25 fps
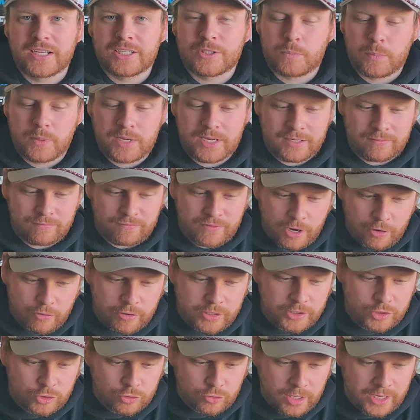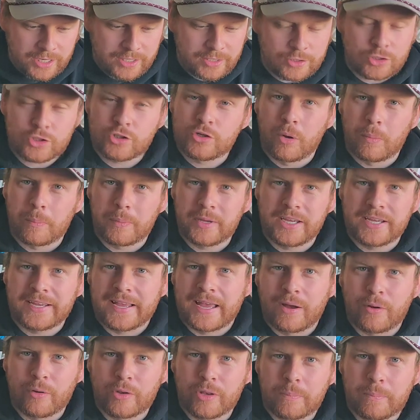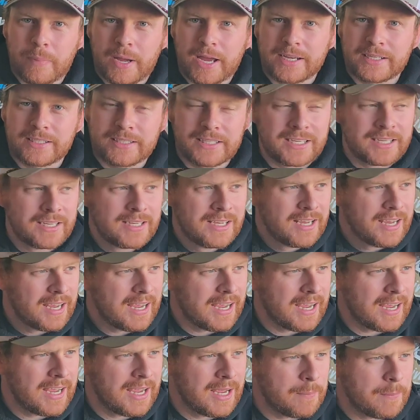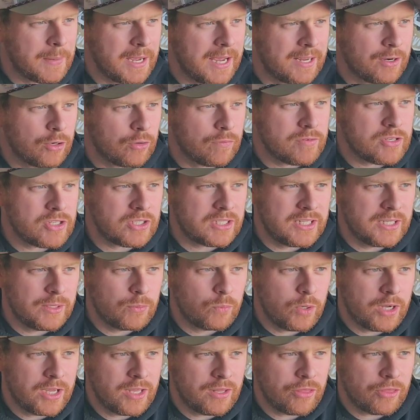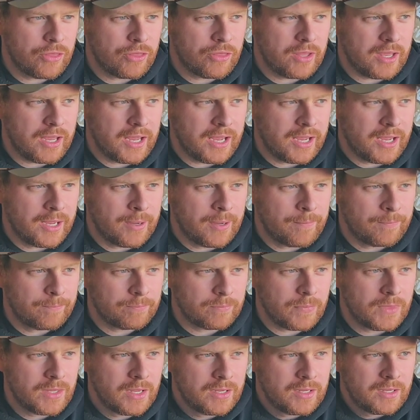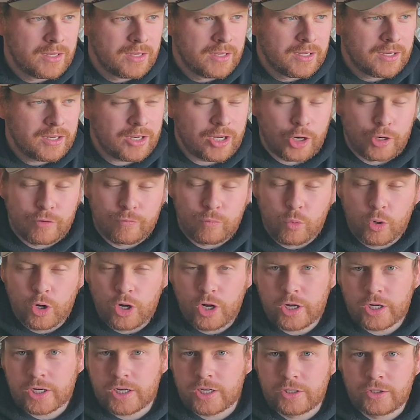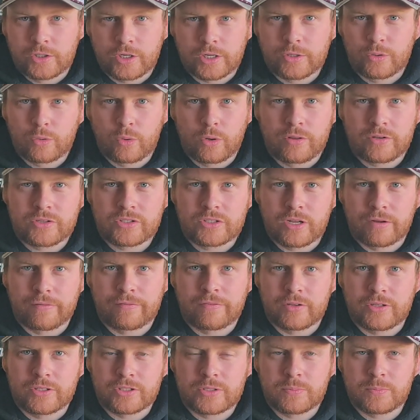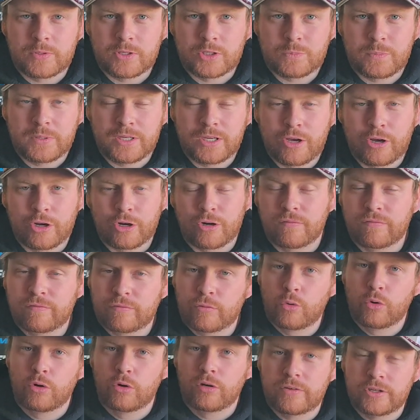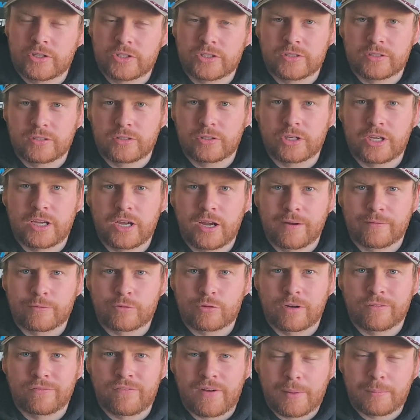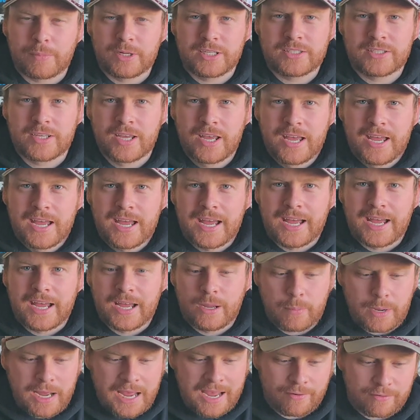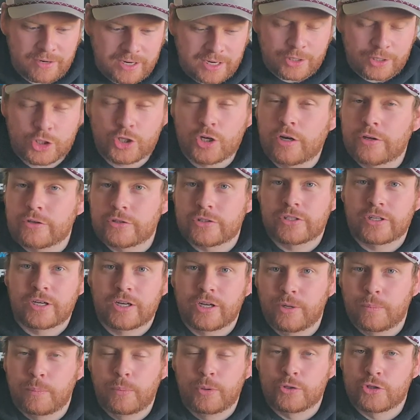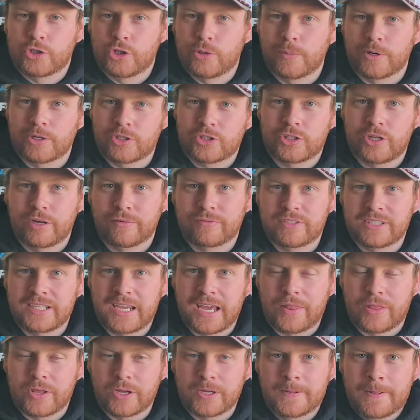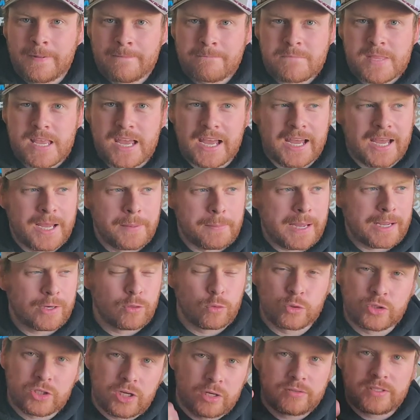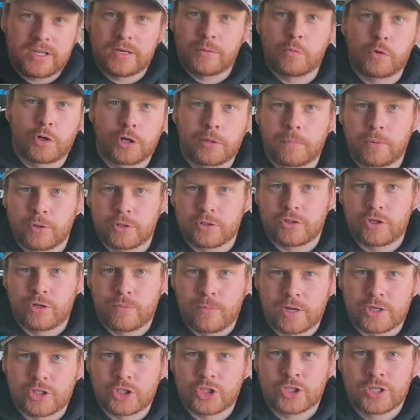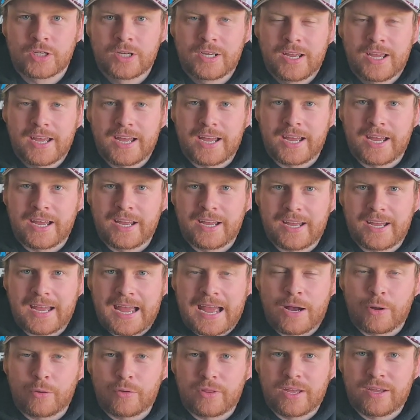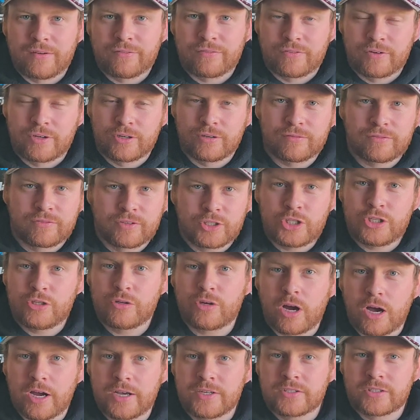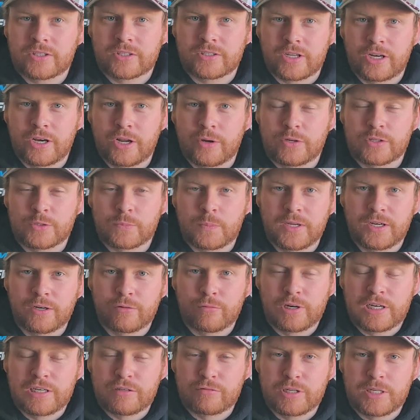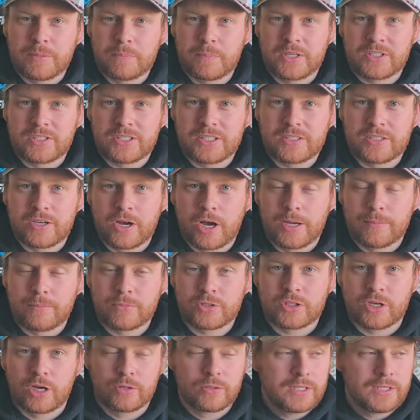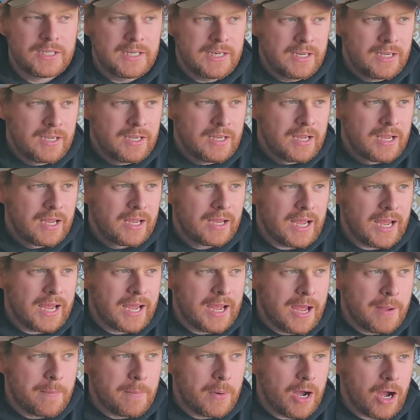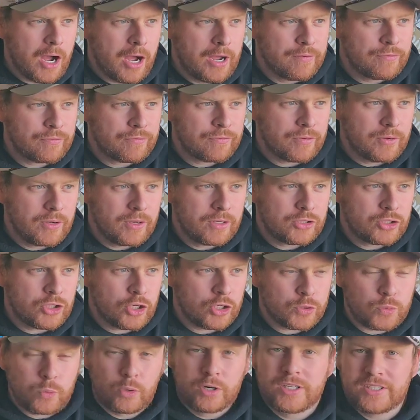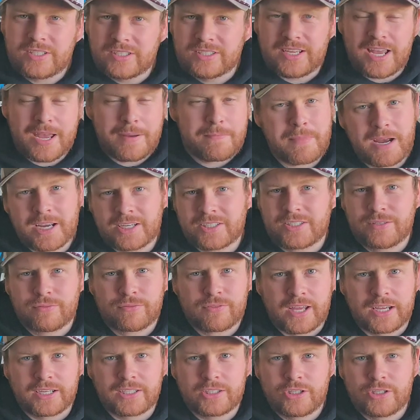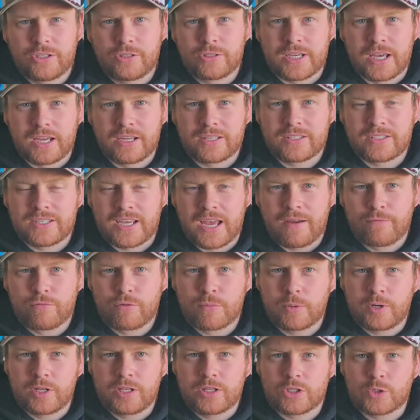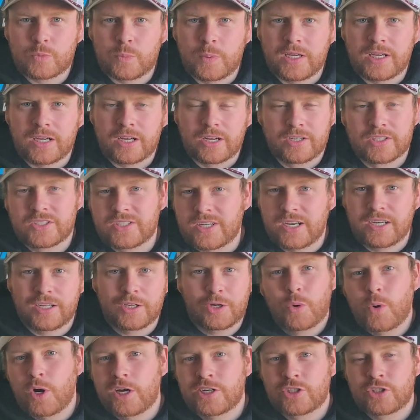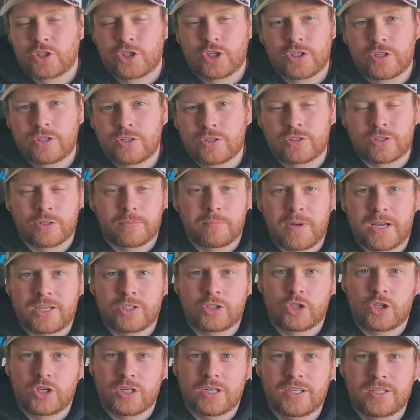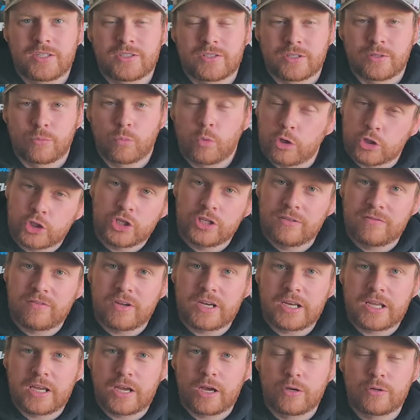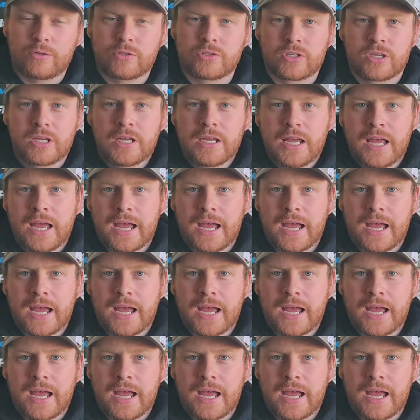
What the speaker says: It's been very strange not being out on the bank, and obviously with kind of work and all of the stuff that's been going on for all of us and looking after our families, I haven't chance to kind of put too much stuff together, and also didn't want to put too much out there for you guys, because I know it's been a really busy time. So I've just wanted to say a massive thank you to everybody that's been kind of sending questions and messages and watching the videos.